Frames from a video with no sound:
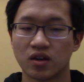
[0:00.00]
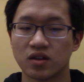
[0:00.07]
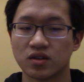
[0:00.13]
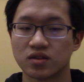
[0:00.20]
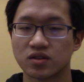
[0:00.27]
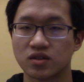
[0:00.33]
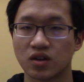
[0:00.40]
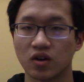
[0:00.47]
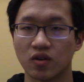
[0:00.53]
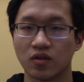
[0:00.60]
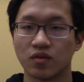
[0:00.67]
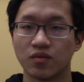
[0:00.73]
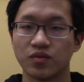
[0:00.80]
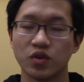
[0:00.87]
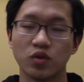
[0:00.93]

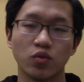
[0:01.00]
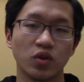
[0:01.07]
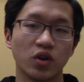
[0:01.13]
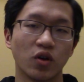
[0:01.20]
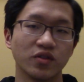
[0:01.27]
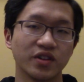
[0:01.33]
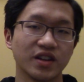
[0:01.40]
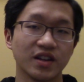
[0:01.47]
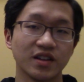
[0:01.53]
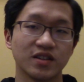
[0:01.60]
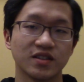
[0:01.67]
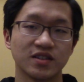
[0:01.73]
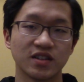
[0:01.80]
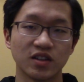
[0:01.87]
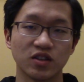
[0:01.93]
so you would only need to
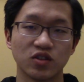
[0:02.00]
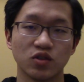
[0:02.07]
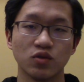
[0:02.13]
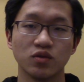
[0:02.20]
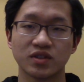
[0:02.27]
see 2